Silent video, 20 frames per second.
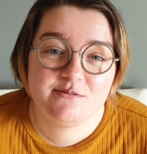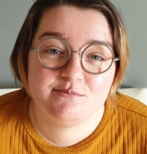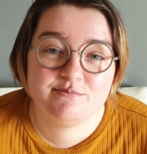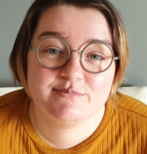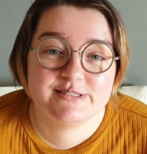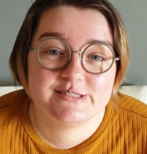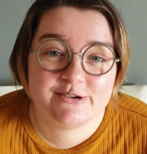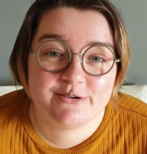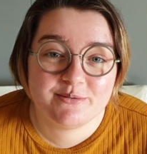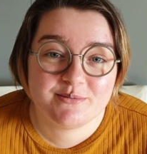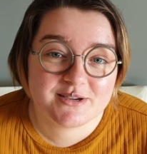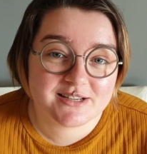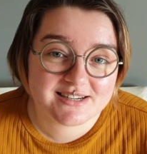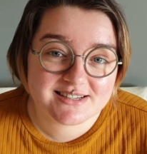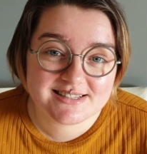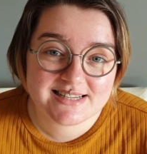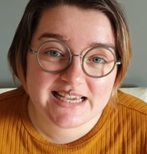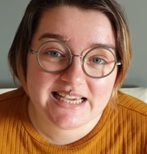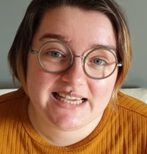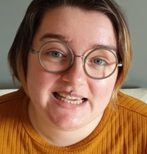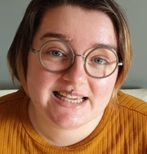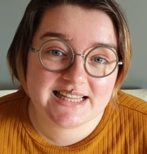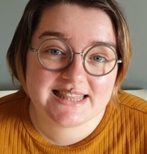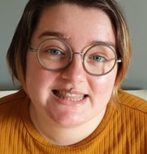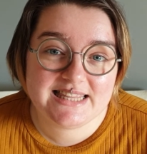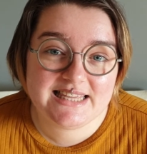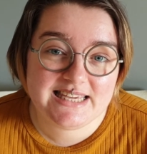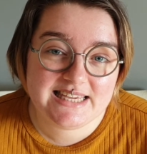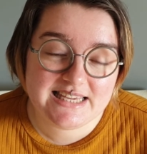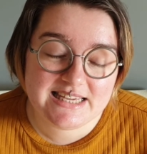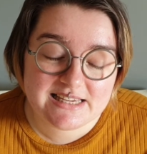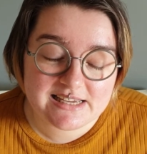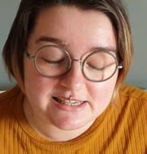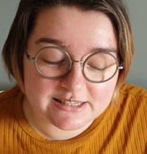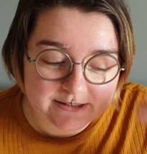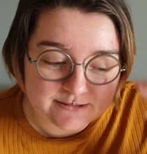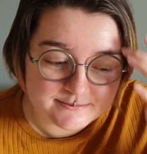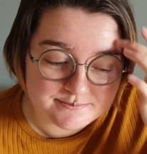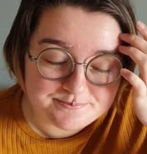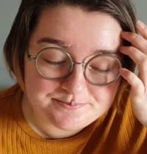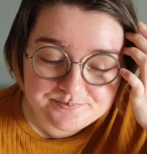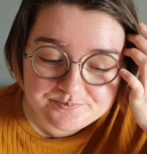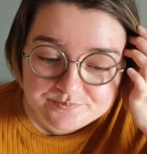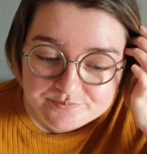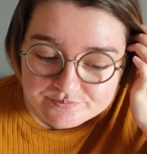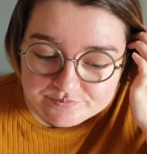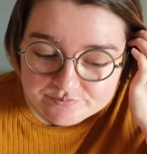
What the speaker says: So I'm gonna take the poem